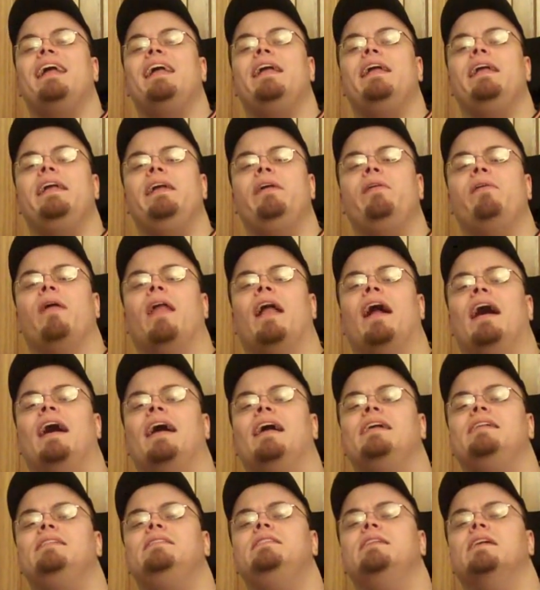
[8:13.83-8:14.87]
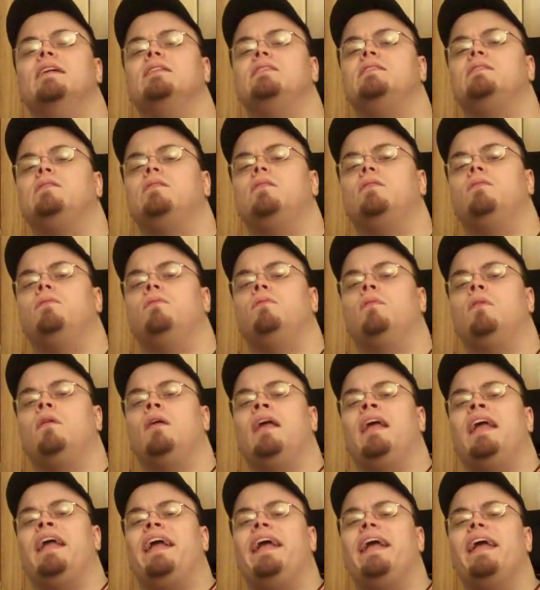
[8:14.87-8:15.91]
you and I just
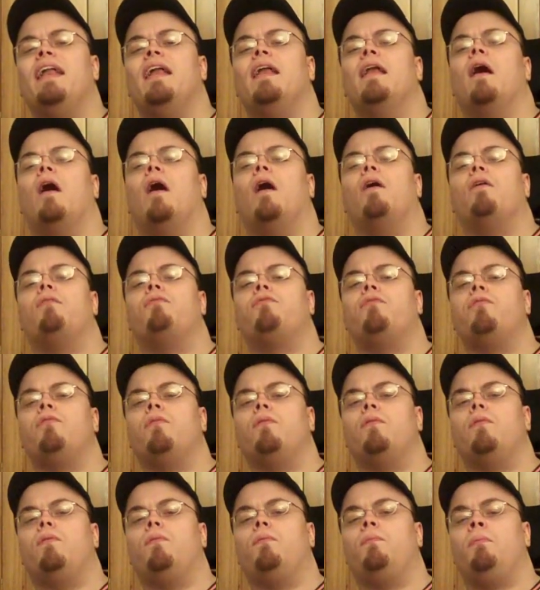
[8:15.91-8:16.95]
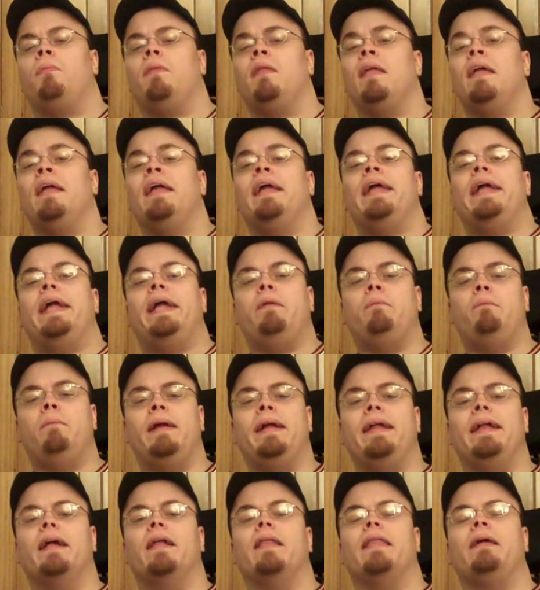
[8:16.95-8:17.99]
hit it off
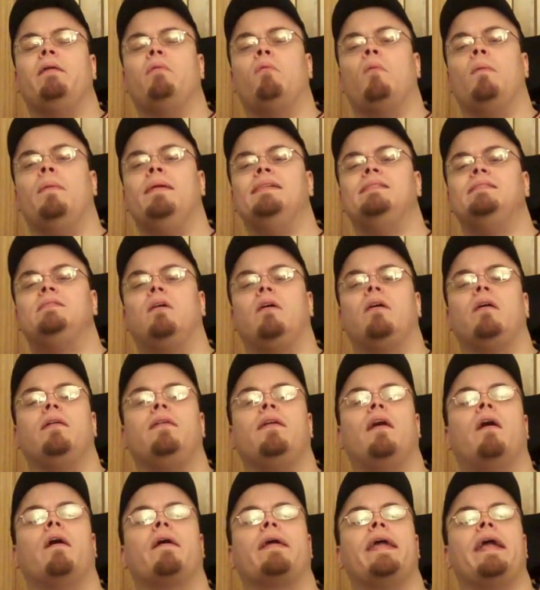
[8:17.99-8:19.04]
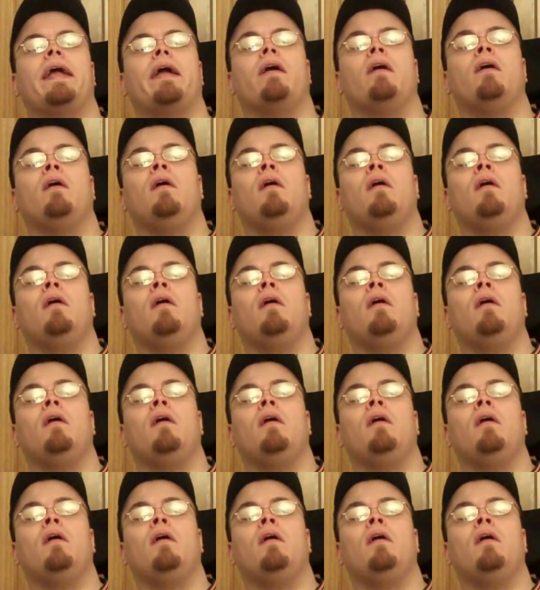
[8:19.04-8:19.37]
immediately when we started talking.